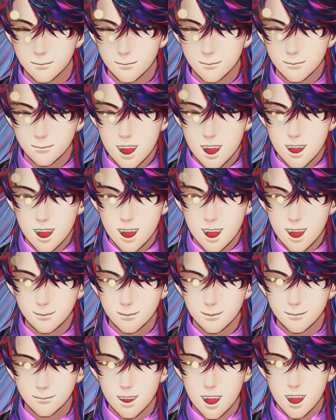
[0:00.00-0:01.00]
It's just,
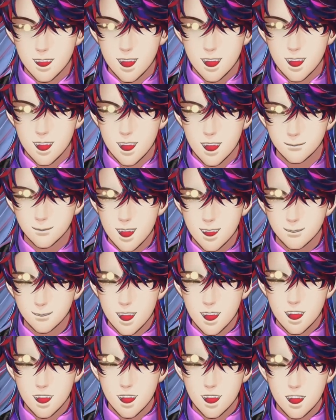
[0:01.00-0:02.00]
I've been cycling for
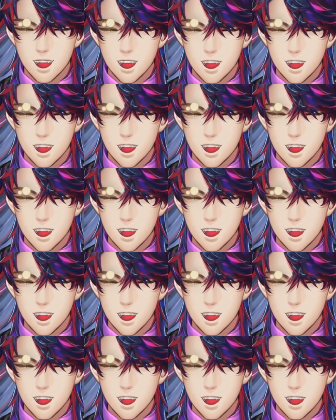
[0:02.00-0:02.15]
a while.